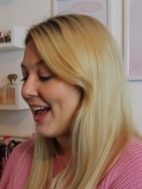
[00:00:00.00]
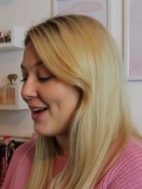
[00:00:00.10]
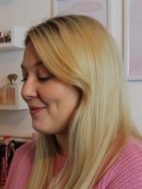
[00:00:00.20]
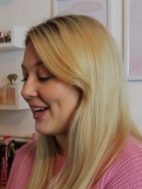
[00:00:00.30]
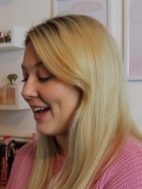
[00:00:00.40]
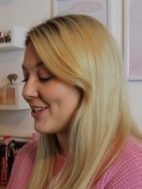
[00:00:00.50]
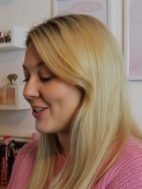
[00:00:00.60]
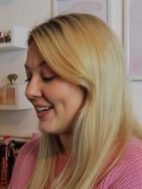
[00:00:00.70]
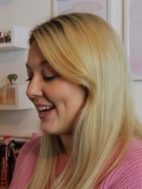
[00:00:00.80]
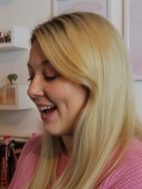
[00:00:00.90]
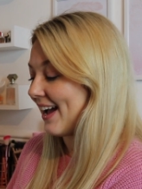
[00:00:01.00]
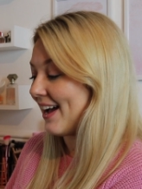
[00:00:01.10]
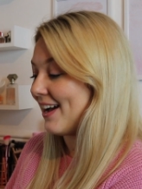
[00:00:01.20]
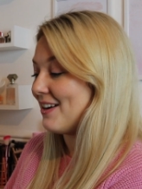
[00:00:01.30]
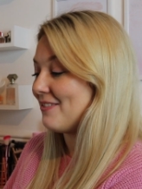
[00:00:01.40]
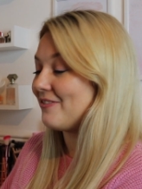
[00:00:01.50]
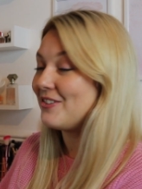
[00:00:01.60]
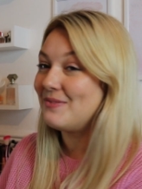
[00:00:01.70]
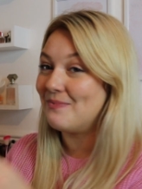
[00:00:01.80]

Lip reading: and we actually have